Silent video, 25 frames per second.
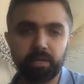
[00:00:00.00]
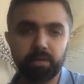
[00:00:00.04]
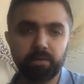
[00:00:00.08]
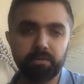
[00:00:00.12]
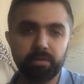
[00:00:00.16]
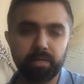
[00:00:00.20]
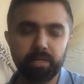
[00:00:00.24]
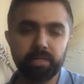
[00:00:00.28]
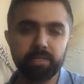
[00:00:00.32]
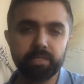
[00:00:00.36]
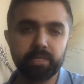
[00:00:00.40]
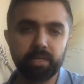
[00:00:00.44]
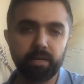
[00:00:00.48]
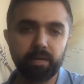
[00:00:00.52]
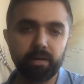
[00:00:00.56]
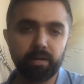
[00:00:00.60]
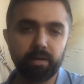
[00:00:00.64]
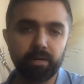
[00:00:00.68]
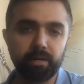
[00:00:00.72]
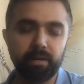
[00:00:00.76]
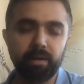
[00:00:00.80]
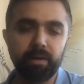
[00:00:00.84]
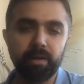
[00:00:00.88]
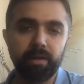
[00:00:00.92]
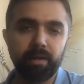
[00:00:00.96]
increase
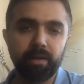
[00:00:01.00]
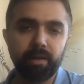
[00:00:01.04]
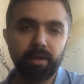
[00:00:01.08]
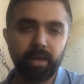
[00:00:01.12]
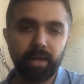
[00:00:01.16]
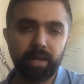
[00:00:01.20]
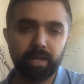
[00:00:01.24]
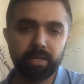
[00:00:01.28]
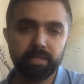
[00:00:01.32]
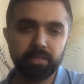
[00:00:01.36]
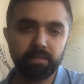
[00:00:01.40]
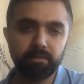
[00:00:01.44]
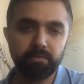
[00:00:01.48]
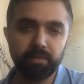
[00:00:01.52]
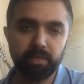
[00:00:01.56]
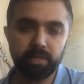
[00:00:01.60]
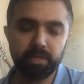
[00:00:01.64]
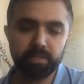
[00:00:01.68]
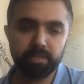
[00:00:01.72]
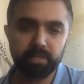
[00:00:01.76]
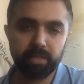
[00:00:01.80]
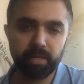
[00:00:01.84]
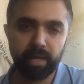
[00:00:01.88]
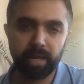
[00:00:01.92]
our ACVs.